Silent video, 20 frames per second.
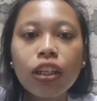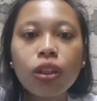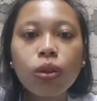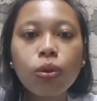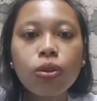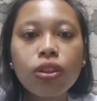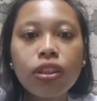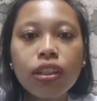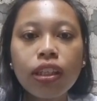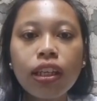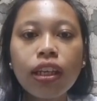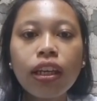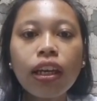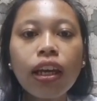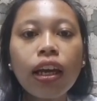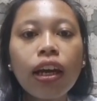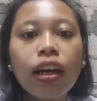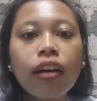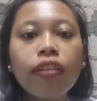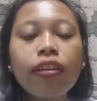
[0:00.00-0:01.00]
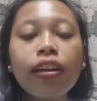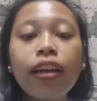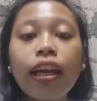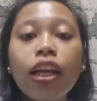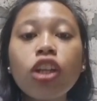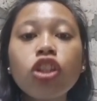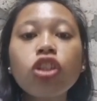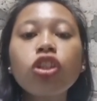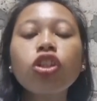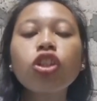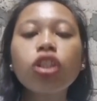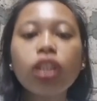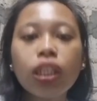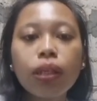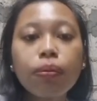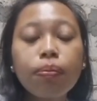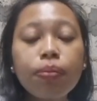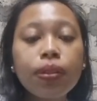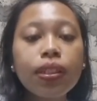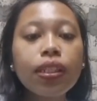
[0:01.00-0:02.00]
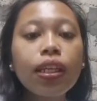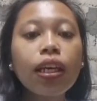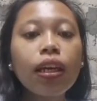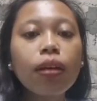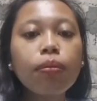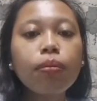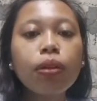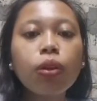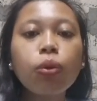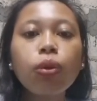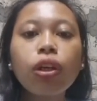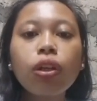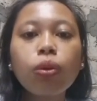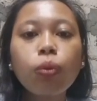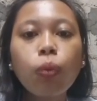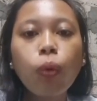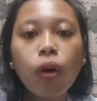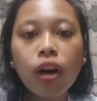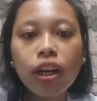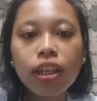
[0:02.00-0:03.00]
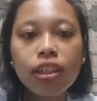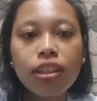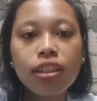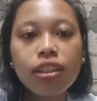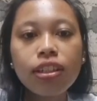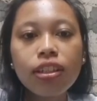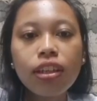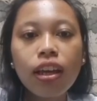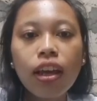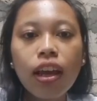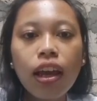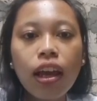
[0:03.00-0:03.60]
to see relationships between words,